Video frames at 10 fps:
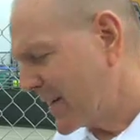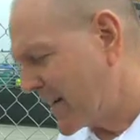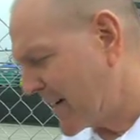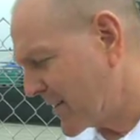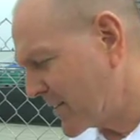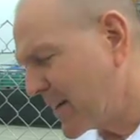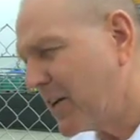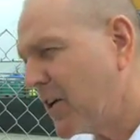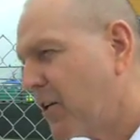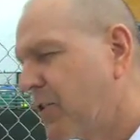Uh,
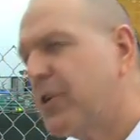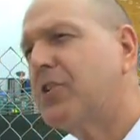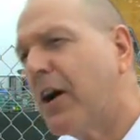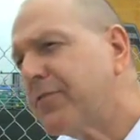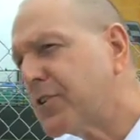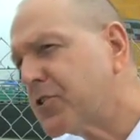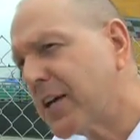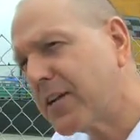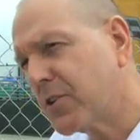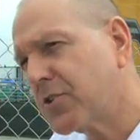the toughest
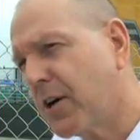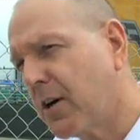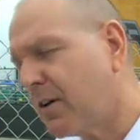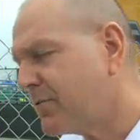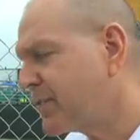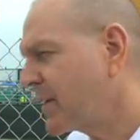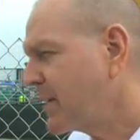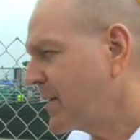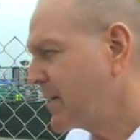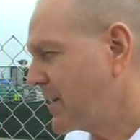thing to solve,
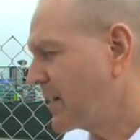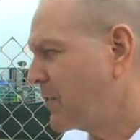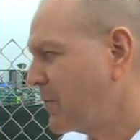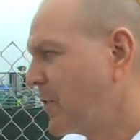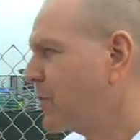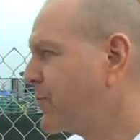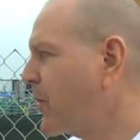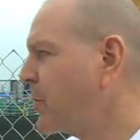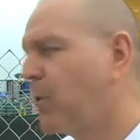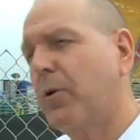
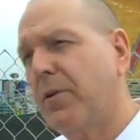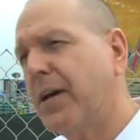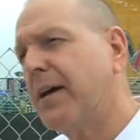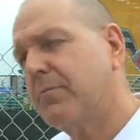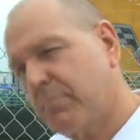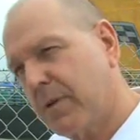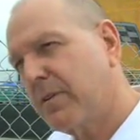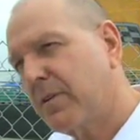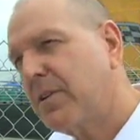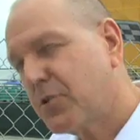far more than
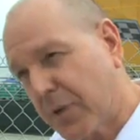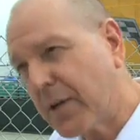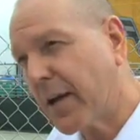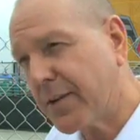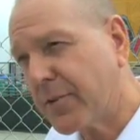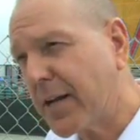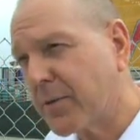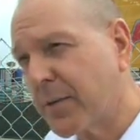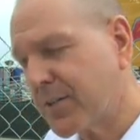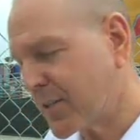straight line
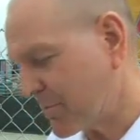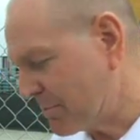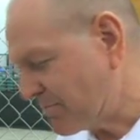drag racing.